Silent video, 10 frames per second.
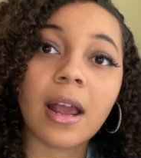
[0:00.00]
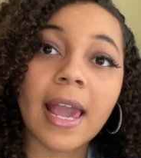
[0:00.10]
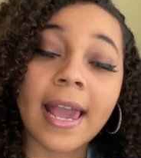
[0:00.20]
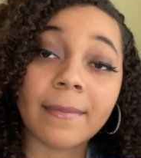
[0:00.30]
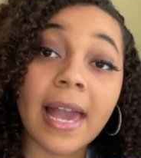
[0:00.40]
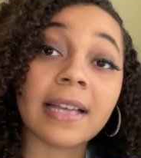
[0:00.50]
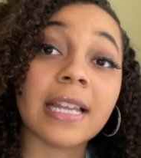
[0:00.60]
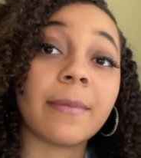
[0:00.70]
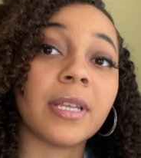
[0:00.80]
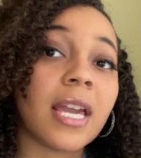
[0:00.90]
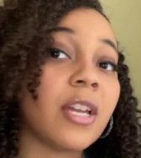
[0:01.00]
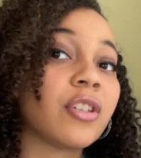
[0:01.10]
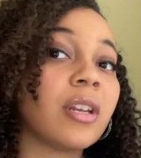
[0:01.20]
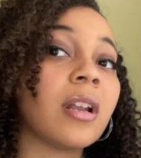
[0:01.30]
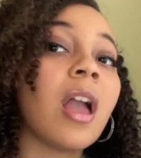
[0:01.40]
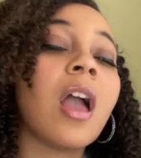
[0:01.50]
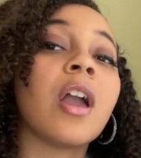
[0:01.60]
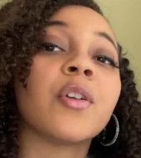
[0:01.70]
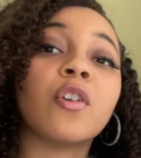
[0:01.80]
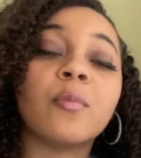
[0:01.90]
Amcas application,
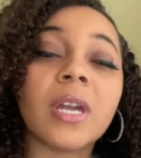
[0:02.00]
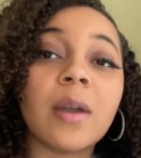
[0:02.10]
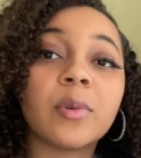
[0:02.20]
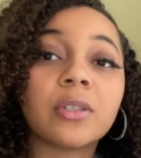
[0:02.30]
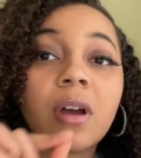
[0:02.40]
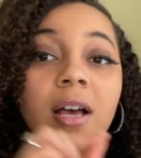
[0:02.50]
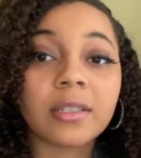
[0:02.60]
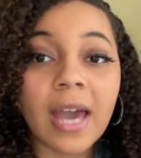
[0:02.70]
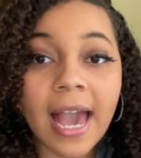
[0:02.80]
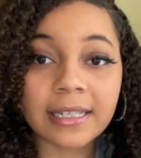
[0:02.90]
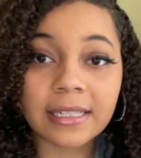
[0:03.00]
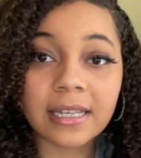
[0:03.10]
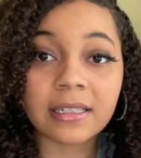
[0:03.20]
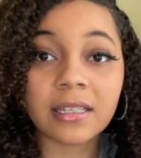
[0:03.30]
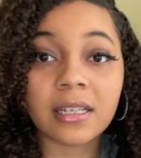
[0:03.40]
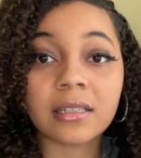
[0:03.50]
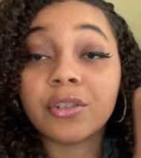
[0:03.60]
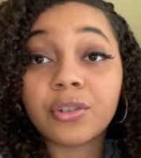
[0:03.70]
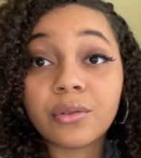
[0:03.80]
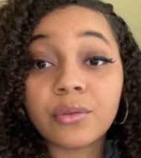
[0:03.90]
you'll be able to also access
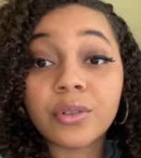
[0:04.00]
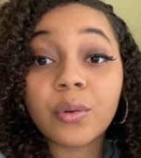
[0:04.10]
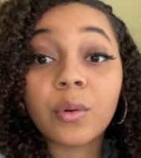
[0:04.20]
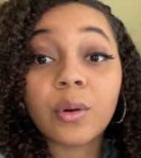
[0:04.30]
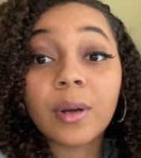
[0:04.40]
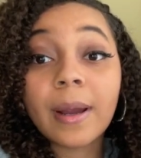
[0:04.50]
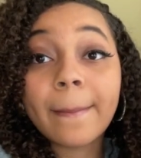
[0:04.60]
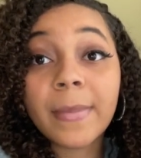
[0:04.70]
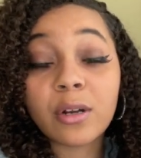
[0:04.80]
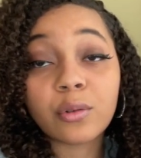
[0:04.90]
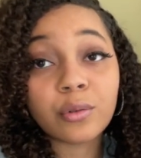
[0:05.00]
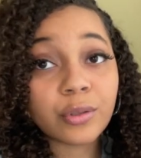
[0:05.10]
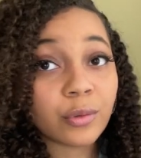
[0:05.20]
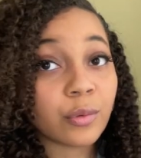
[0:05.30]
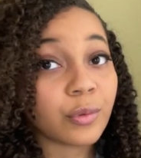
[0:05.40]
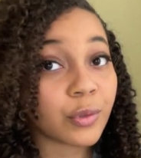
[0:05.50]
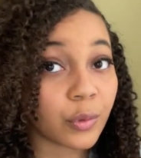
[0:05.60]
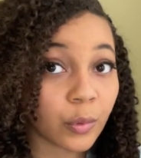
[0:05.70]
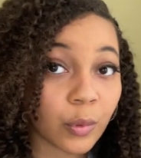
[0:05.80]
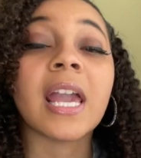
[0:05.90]
this Choose Your Medical School
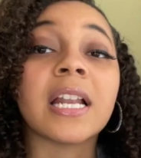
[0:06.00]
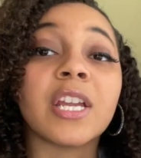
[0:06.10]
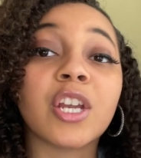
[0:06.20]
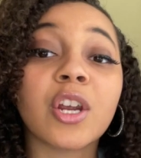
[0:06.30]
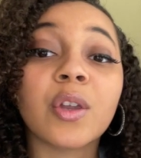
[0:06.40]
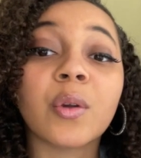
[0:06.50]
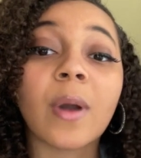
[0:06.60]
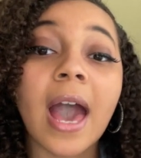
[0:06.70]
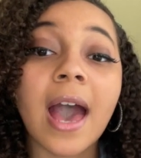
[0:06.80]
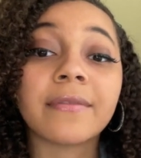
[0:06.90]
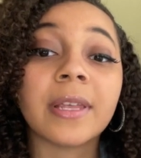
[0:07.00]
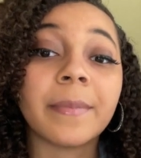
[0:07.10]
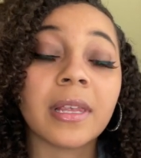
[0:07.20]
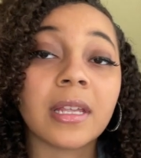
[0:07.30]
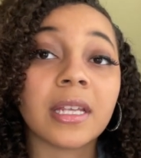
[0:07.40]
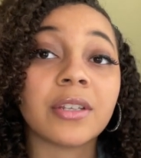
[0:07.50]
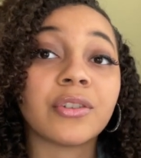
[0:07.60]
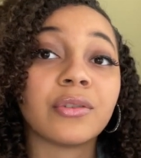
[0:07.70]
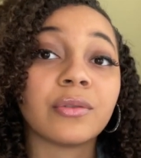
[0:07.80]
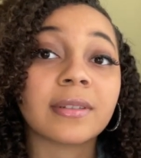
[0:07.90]
tool. And here you'll have the ability
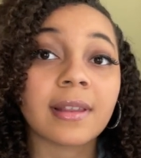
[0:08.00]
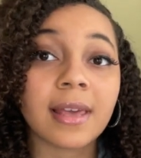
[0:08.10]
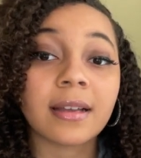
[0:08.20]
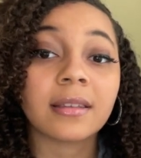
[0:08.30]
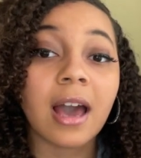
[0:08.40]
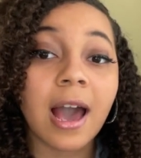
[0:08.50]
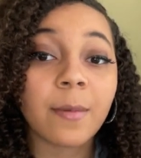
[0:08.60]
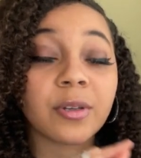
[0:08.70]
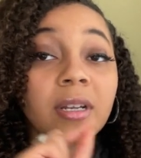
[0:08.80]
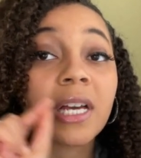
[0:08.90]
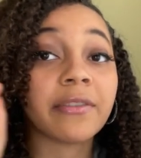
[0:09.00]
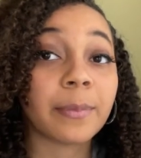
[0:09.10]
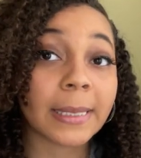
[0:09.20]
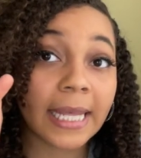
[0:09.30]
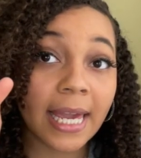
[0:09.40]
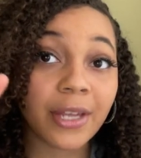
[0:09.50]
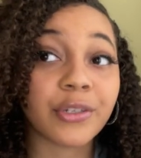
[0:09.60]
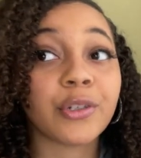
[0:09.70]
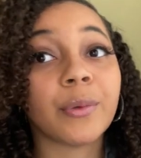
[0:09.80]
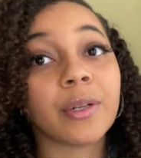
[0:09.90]
to select the option of
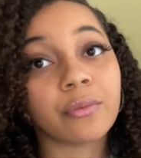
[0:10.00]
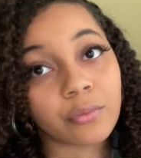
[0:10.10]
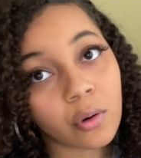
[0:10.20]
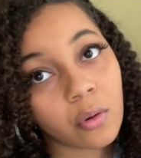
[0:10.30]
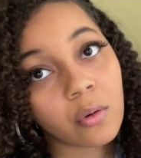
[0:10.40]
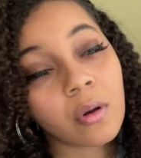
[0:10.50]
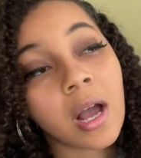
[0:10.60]
plan to enroll,